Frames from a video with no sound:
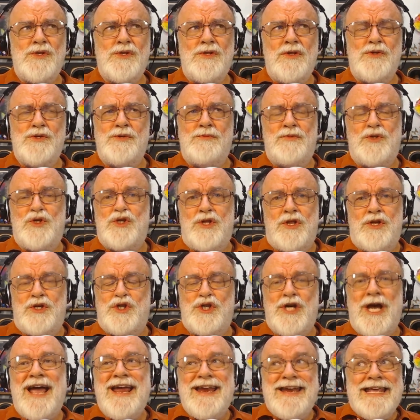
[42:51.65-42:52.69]
the
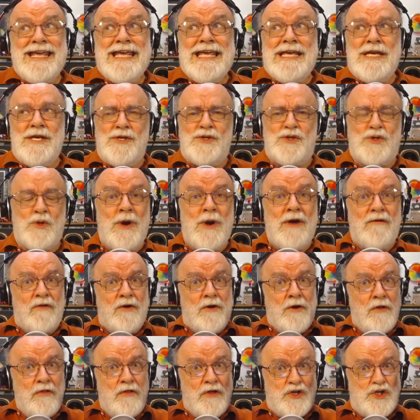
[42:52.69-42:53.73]
Chinese,
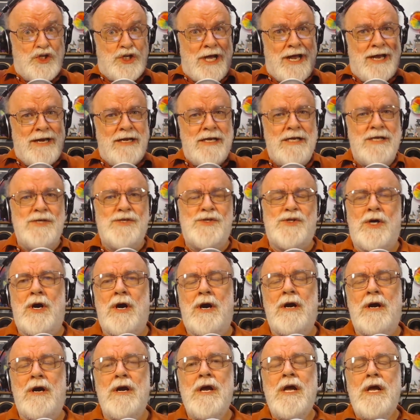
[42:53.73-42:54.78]
whoever the Chinese
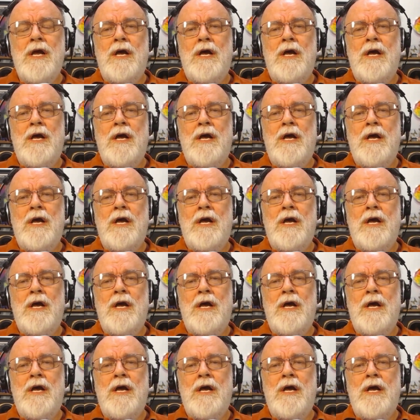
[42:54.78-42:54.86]
are